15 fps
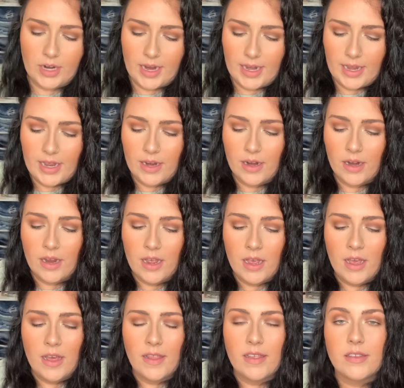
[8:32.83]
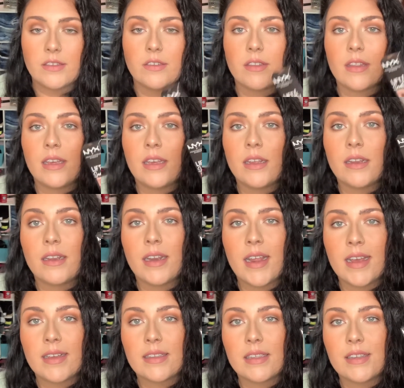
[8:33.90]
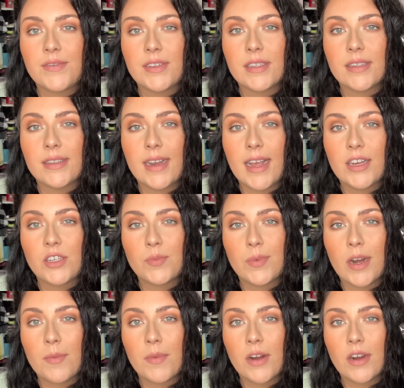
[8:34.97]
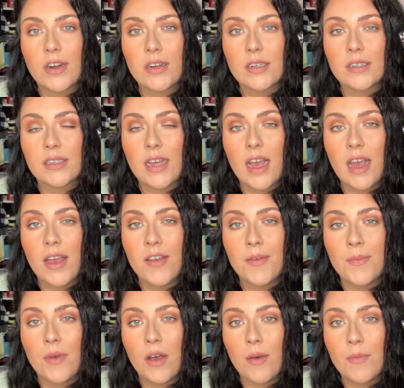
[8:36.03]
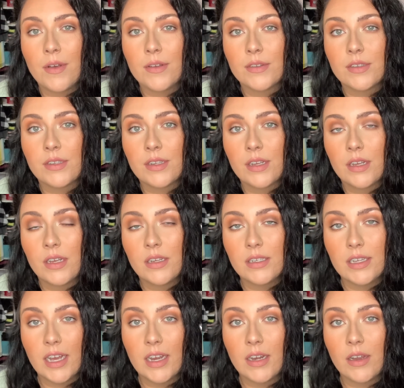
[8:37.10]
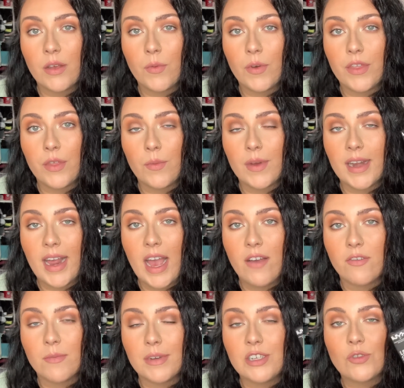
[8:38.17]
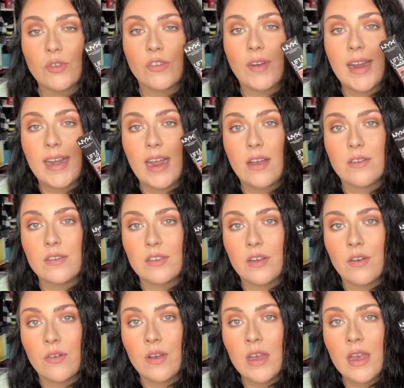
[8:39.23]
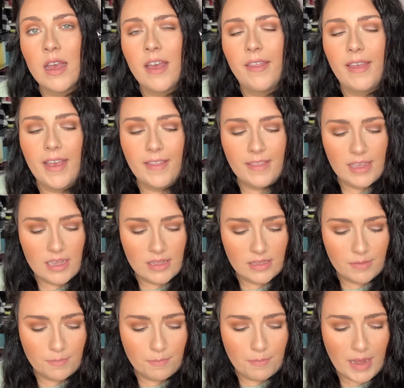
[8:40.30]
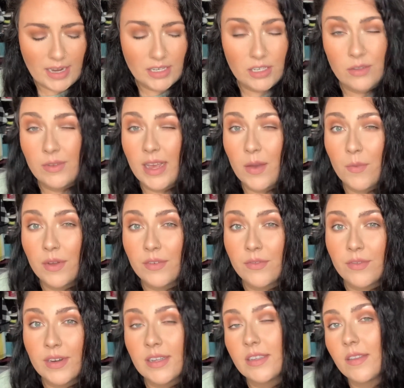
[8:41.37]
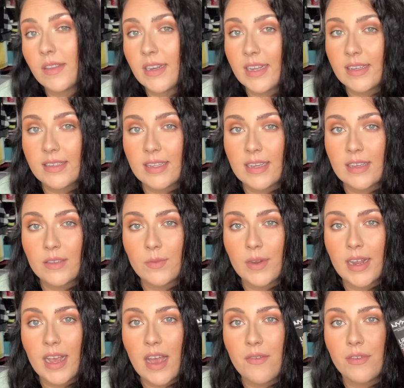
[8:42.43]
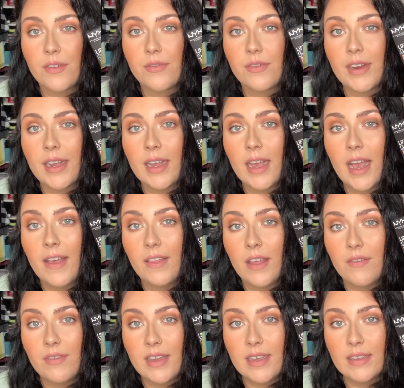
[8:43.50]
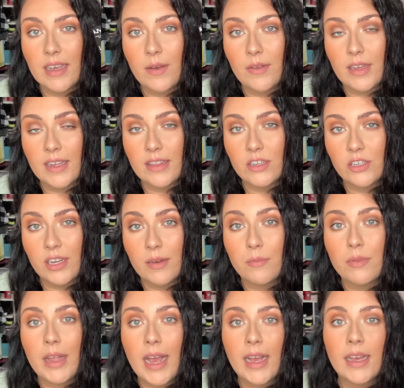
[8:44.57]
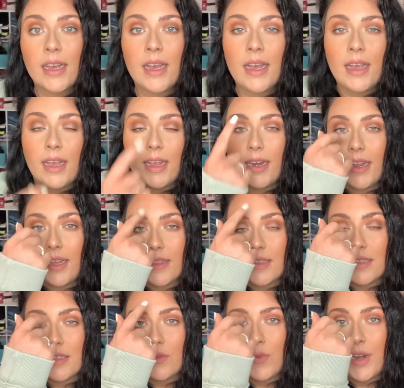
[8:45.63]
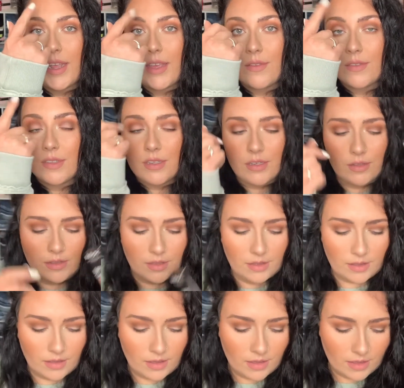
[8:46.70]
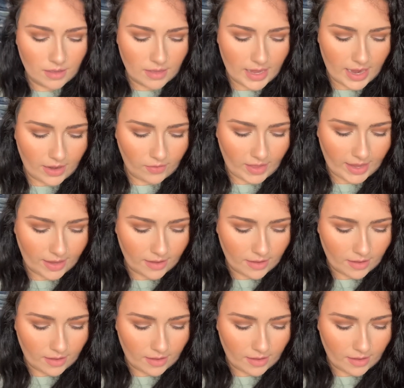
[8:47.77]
in here. These are the NYX Lift and Snatch brow markers. I'm almost done with the one I have in my drawer right now, so they had these buy 2 get 1 free, so the next thing is what I got for free. I love these. I would get the shade Black, and this is what I use to do the hair like